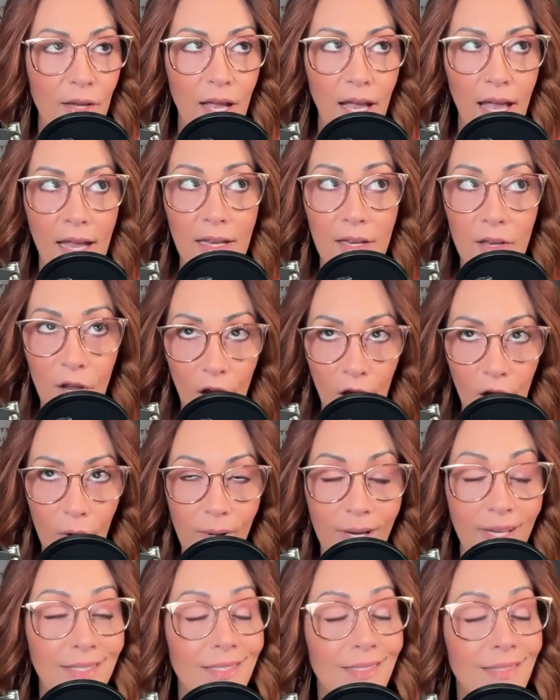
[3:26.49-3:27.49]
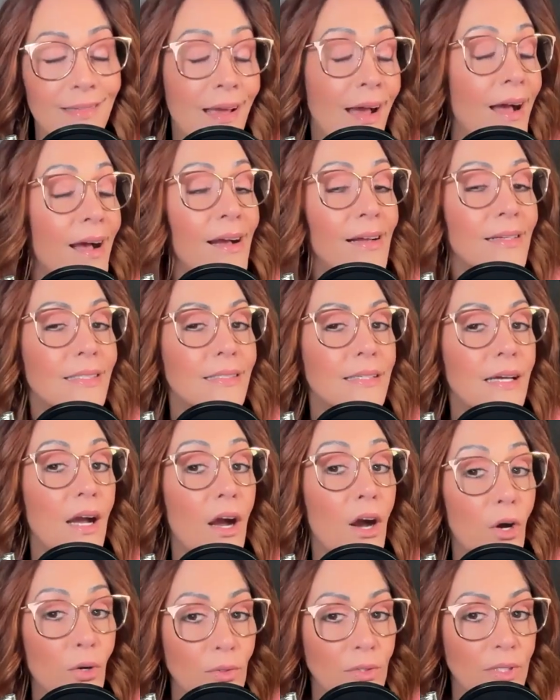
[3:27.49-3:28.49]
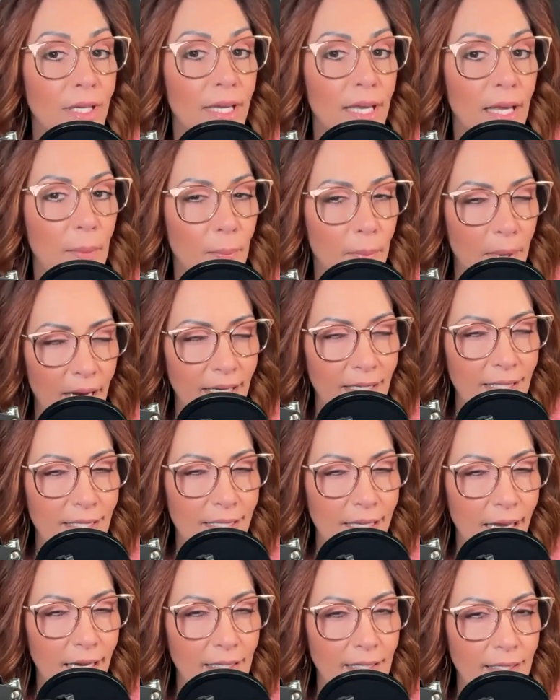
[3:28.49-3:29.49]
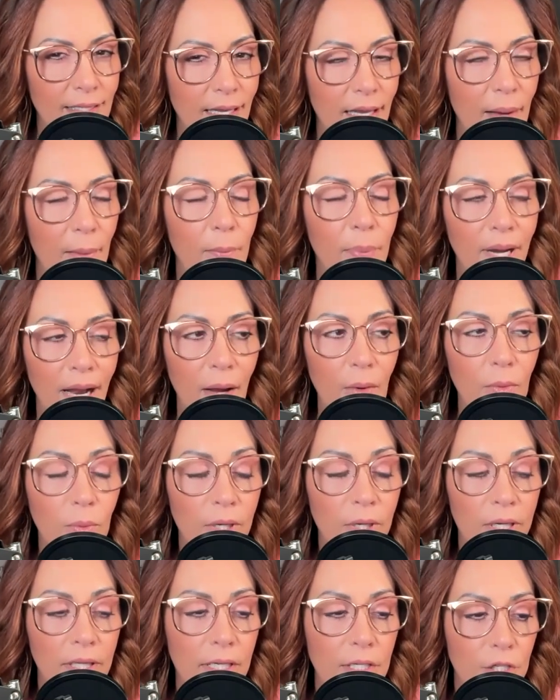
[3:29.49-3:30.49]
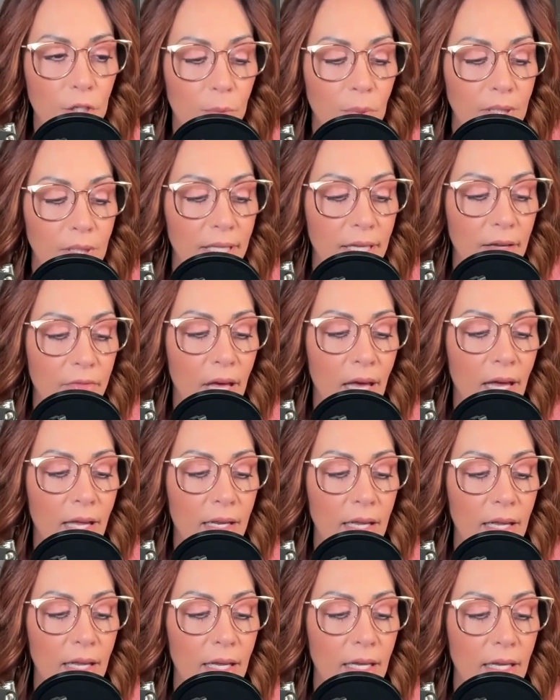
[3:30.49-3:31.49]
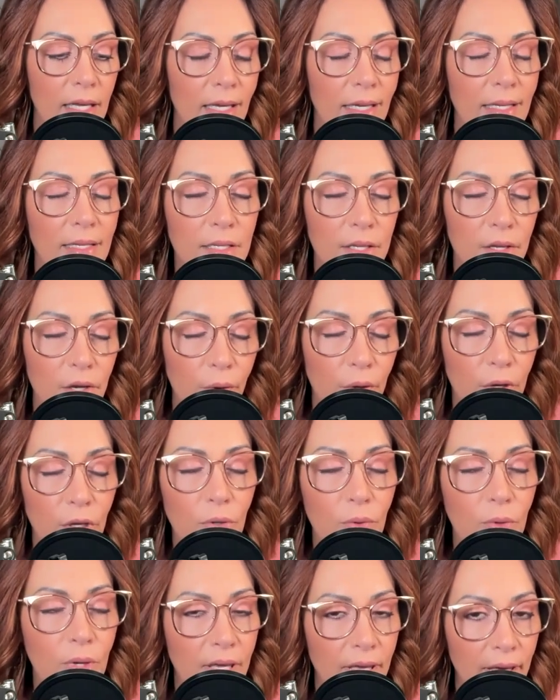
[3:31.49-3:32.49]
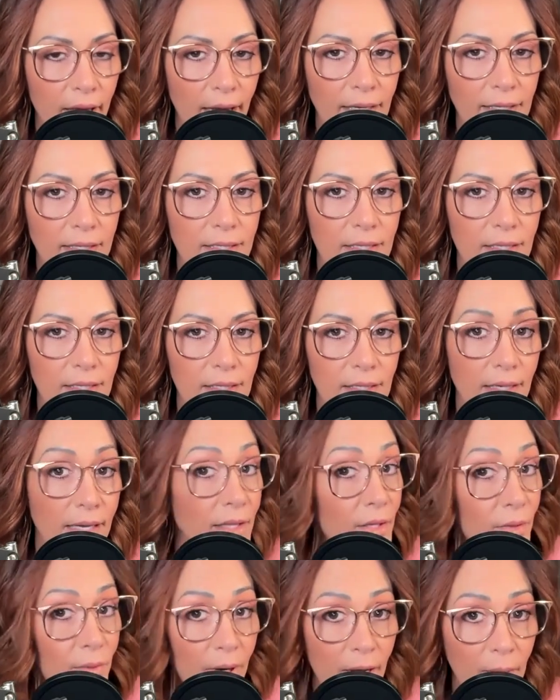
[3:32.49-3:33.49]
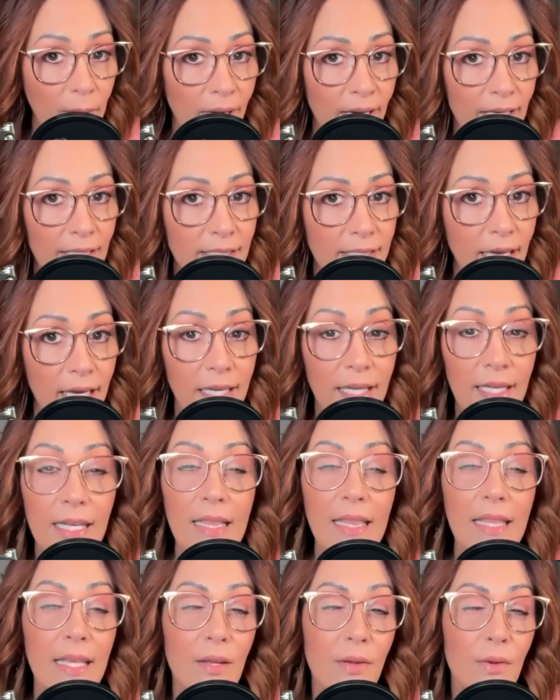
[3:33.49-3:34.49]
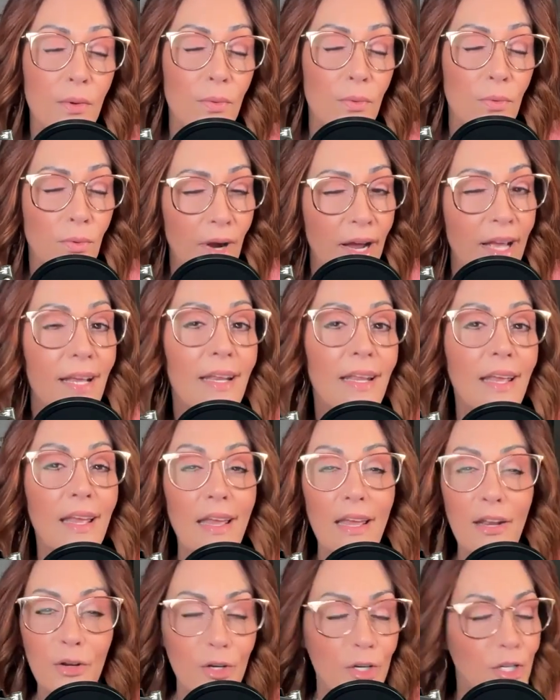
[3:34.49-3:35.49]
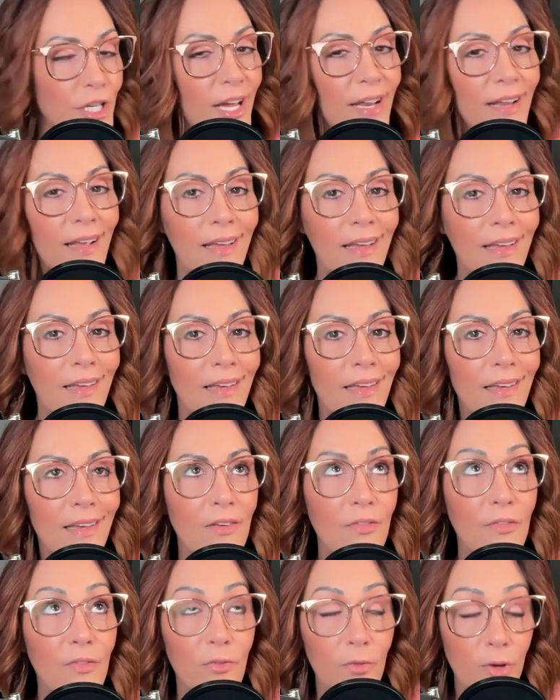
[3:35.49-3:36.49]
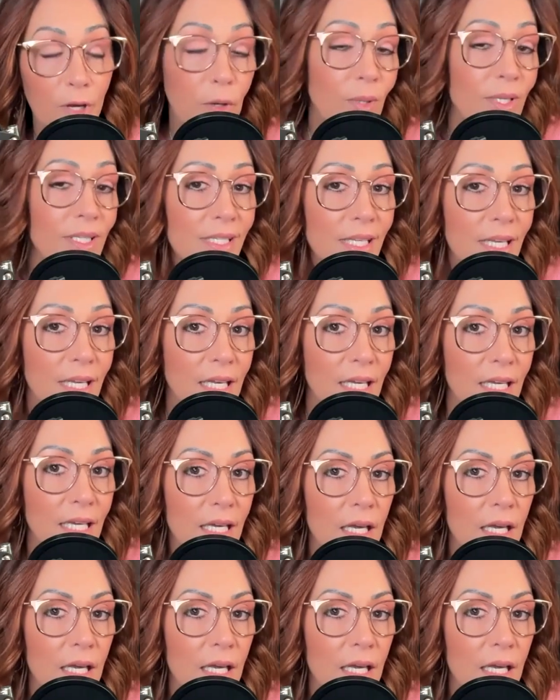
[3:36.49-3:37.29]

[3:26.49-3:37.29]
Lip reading: And no, it's not only mindset, but I really do believe that until you get in the right mindset, in the right energetic frequency,